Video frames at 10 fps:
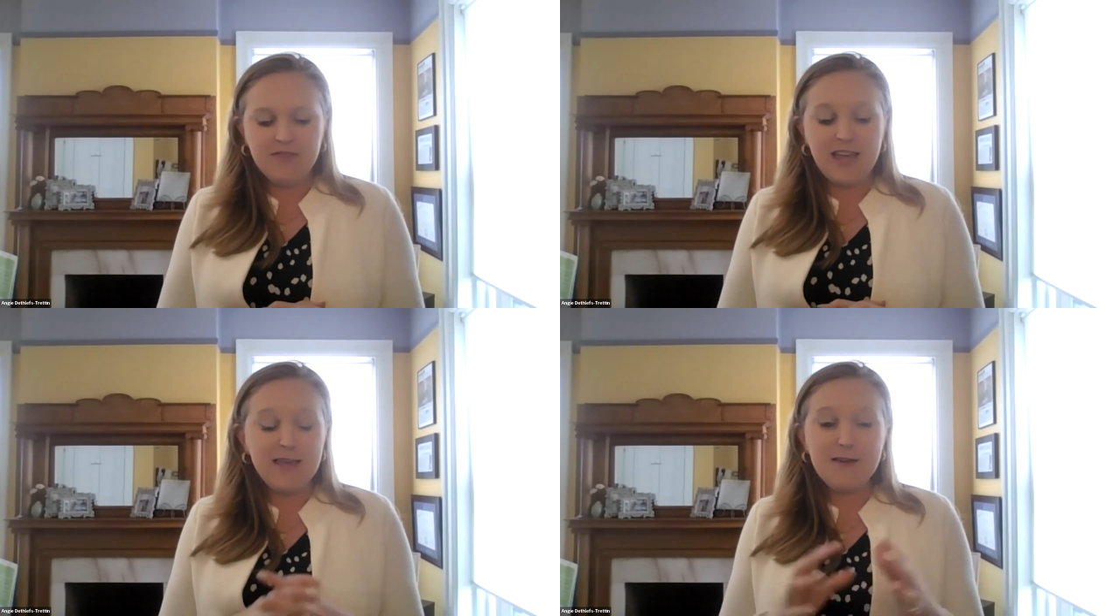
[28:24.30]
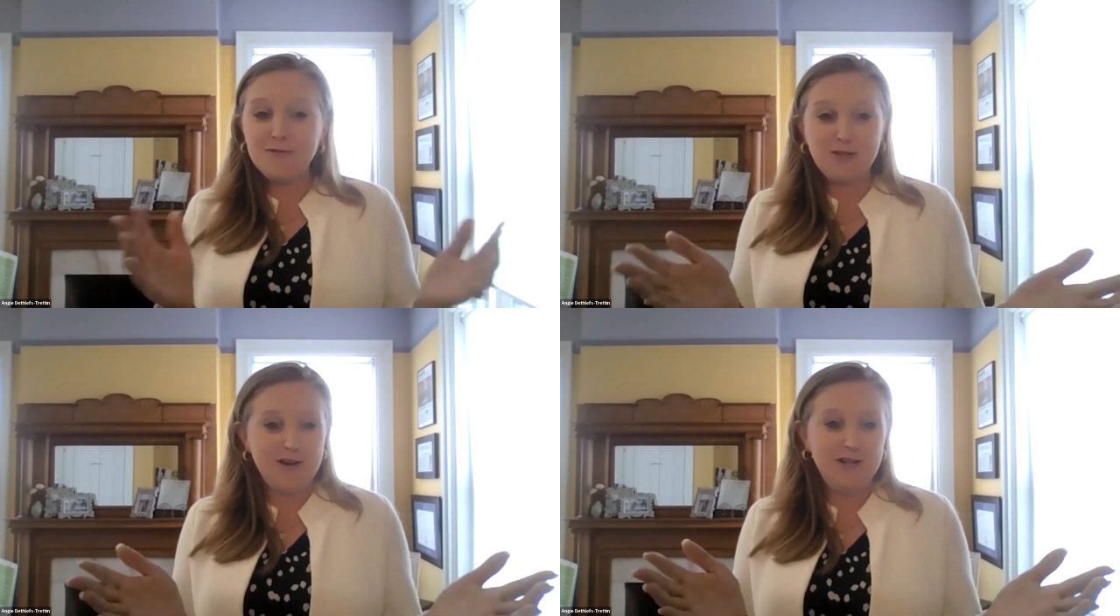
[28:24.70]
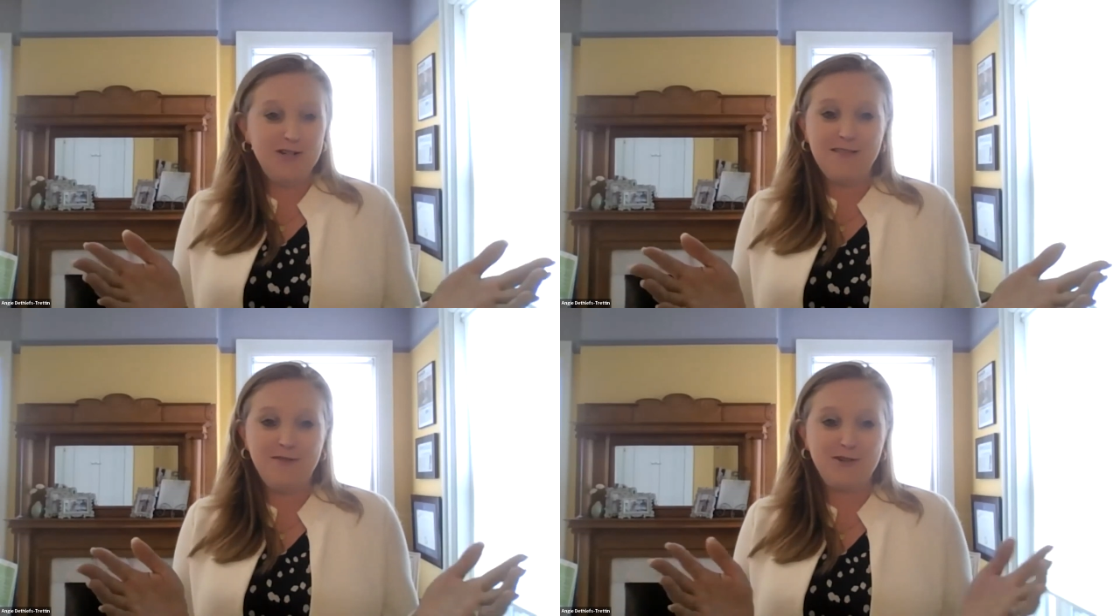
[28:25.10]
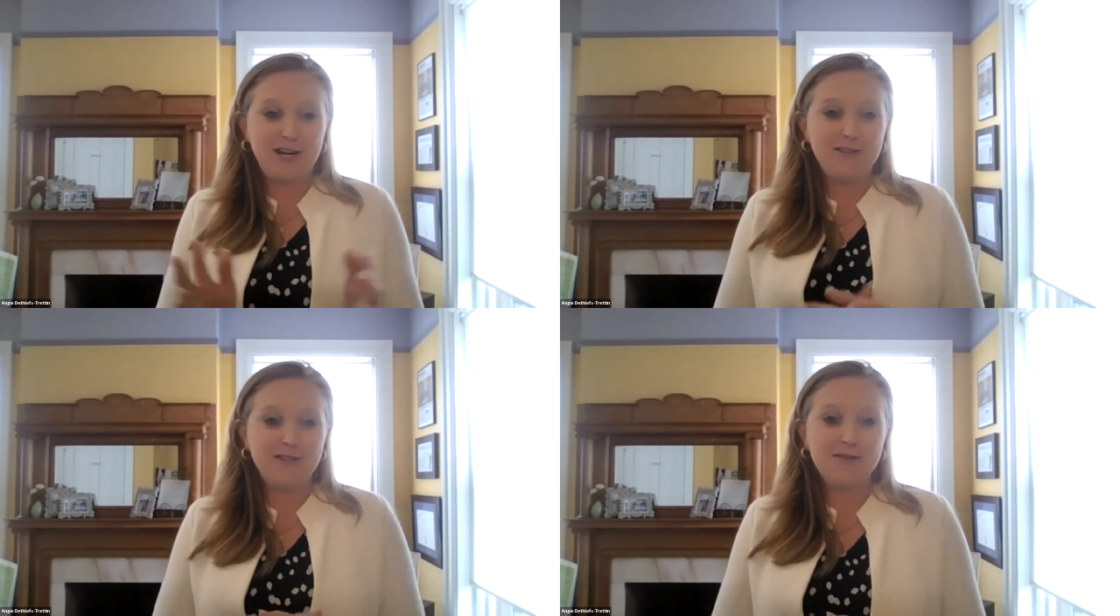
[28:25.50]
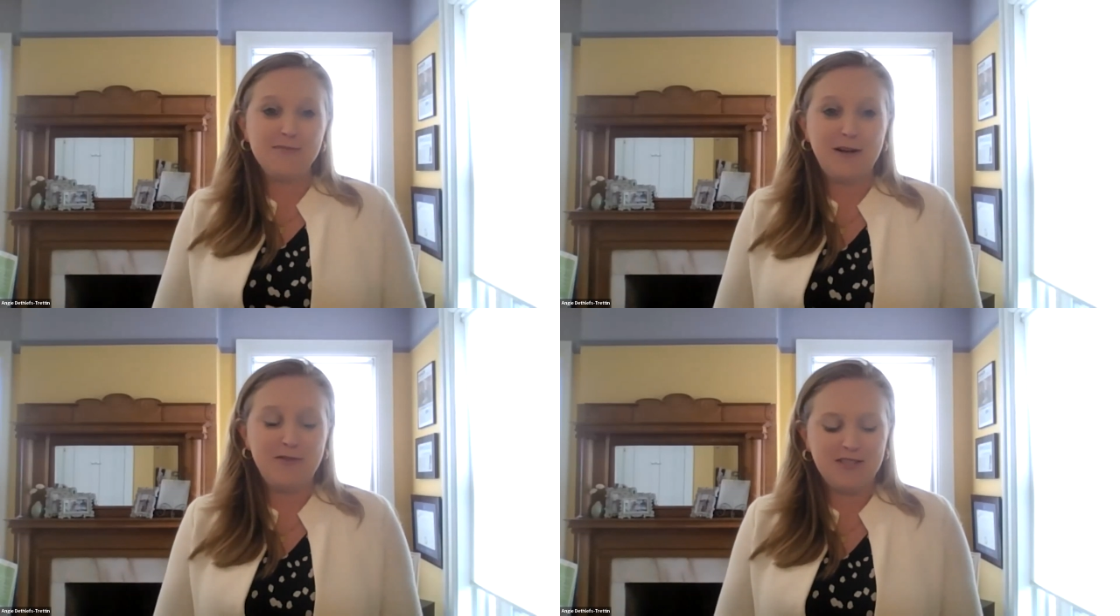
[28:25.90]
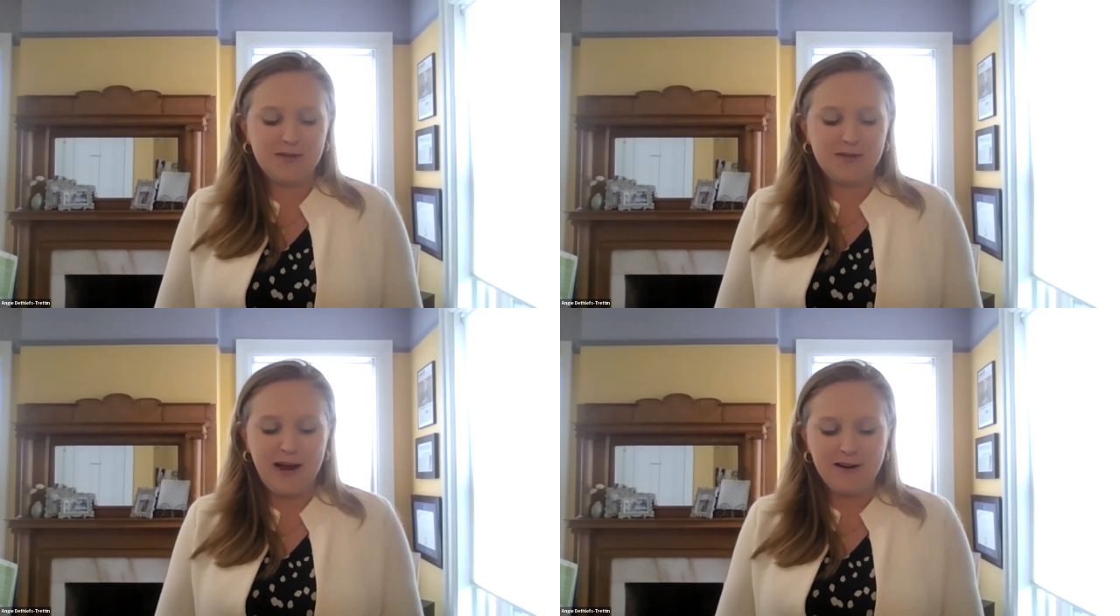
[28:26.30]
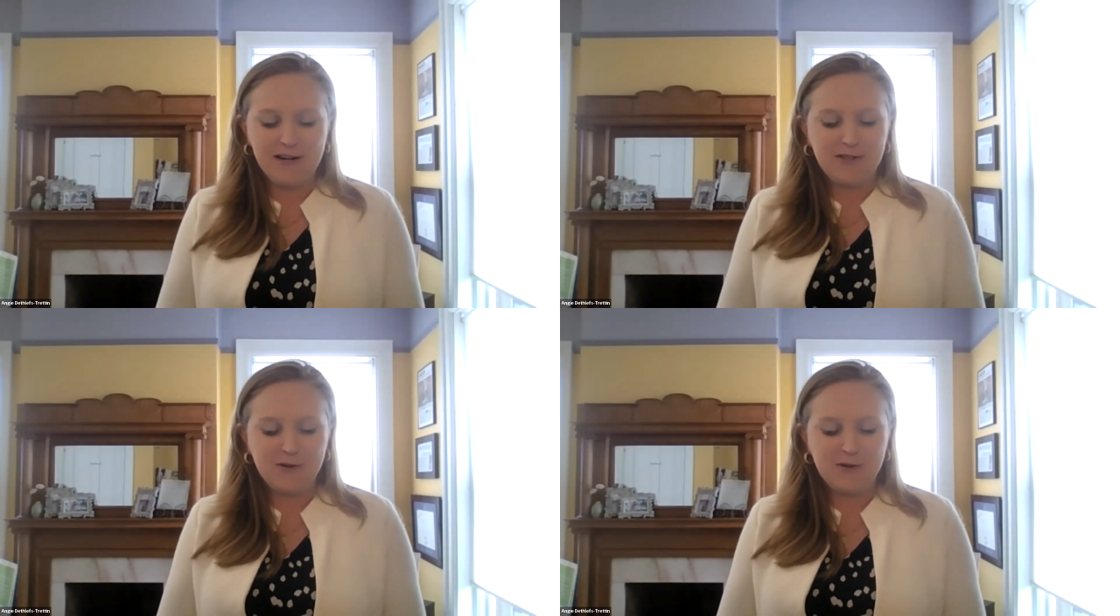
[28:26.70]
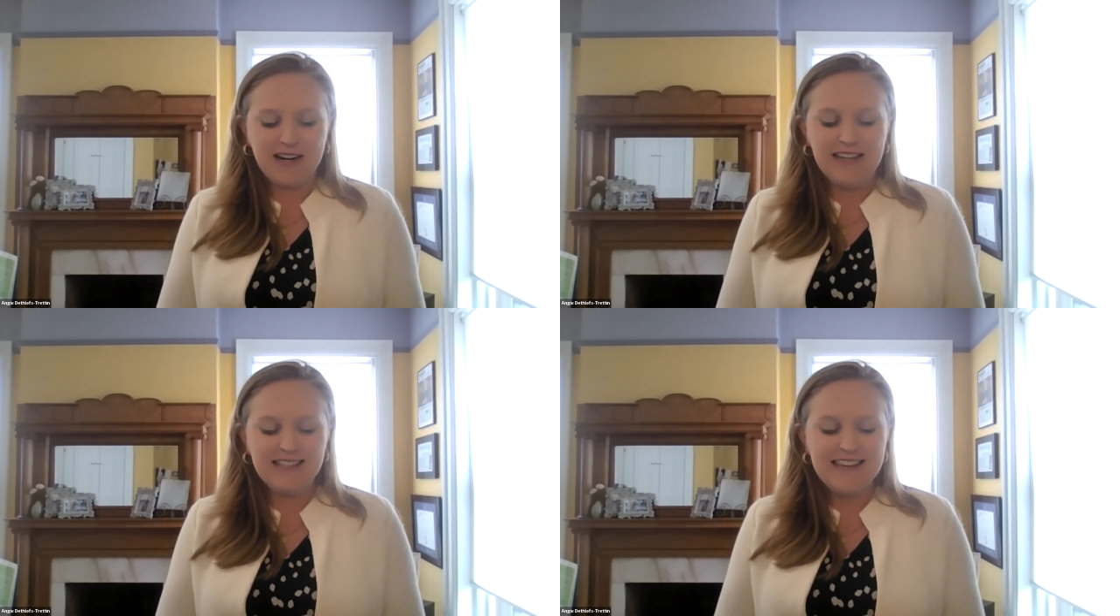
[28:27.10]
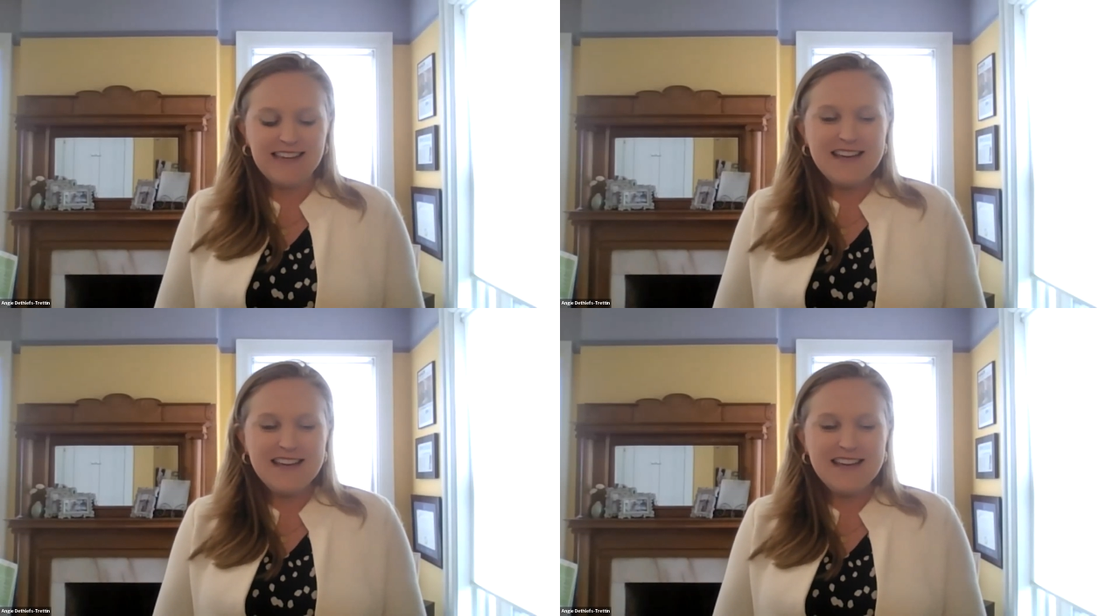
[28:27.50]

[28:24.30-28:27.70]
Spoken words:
Thank you so much again for sharing so much about these inspiring stories.